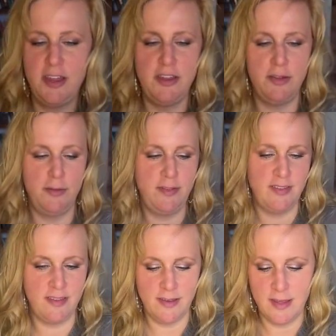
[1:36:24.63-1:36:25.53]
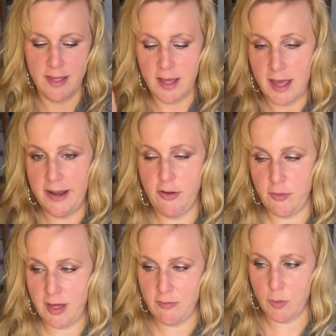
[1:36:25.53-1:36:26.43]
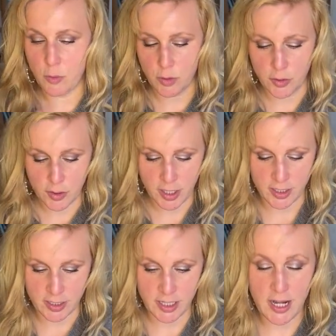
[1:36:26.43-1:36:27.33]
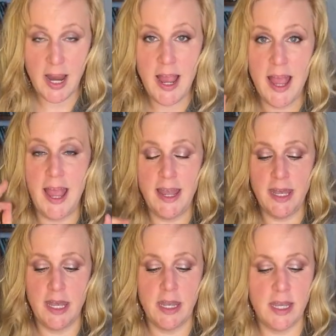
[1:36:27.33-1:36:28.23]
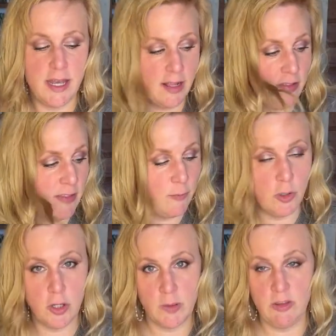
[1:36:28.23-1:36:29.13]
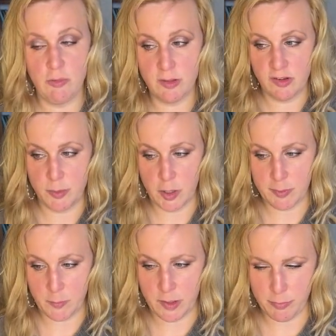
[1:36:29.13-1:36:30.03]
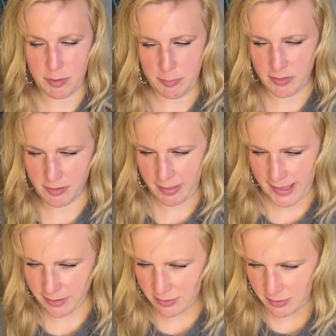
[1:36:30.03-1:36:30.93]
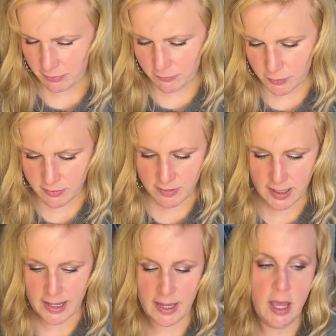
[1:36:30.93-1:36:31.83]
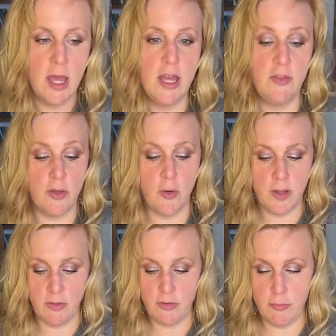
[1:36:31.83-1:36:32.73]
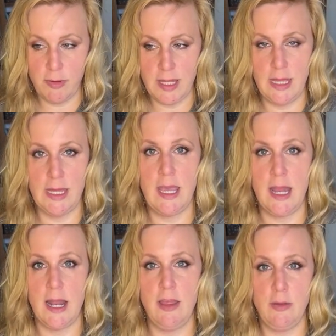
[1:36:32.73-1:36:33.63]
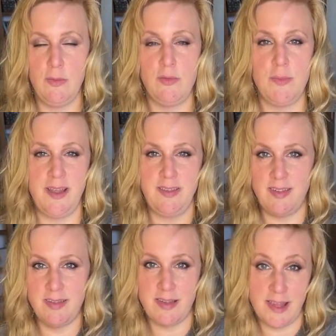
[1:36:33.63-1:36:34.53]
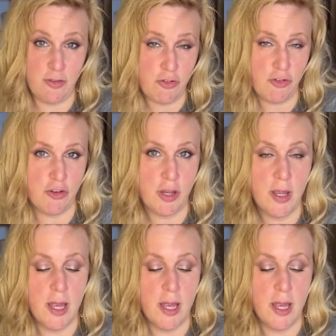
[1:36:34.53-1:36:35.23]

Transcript: cute. I do have a corner cutter. And the next thing we're going to experiment with, maybe the last thing for today, is going to be, can I use my cinch